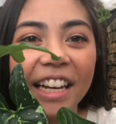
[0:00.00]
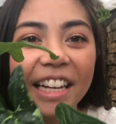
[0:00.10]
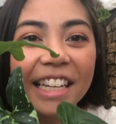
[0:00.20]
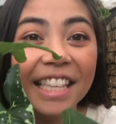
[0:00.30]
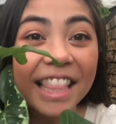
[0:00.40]

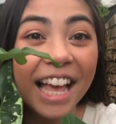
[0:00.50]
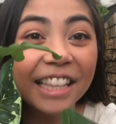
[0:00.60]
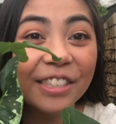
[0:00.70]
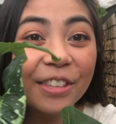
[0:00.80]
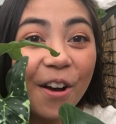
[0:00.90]
Isn't that
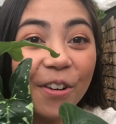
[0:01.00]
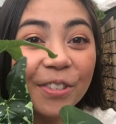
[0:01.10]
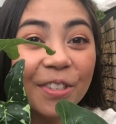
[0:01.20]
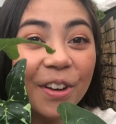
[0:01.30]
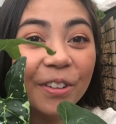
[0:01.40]

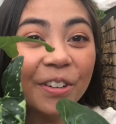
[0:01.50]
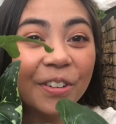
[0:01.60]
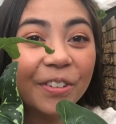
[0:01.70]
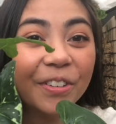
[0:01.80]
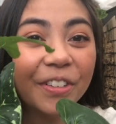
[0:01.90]
so
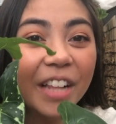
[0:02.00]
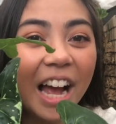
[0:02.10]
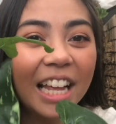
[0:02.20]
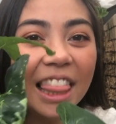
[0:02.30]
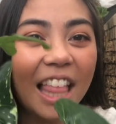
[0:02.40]
cool?
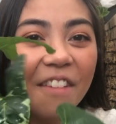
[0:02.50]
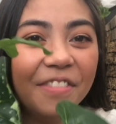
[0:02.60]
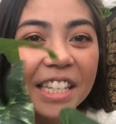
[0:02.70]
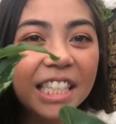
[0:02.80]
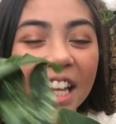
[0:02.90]
I love
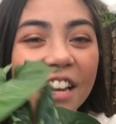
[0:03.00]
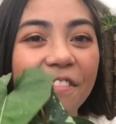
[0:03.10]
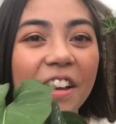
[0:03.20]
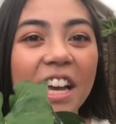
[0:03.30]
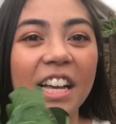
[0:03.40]
this leaf.
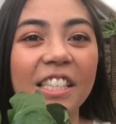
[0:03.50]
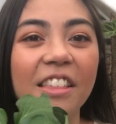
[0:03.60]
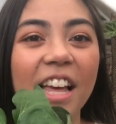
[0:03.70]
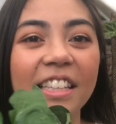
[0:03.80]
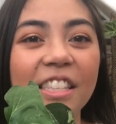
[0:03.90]
So
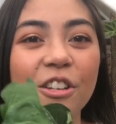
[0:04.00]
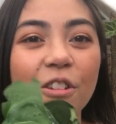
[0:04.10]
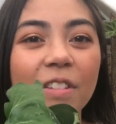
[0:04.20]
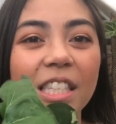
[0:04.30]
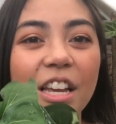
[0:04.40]
that's the
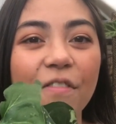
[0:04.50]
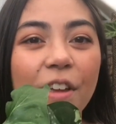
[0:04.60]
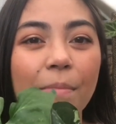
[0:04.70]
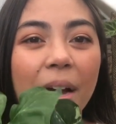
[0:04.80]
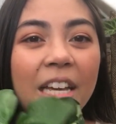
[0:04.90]
newest leaf
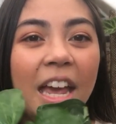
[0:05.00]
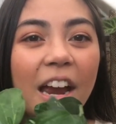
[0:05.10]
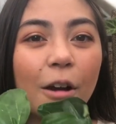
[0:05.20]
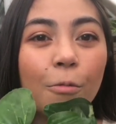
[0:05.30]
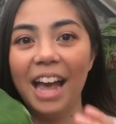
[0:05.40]
in my
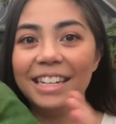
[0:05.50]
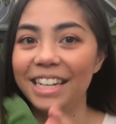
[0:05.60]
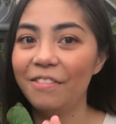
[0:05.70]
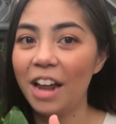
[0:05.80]
care. It did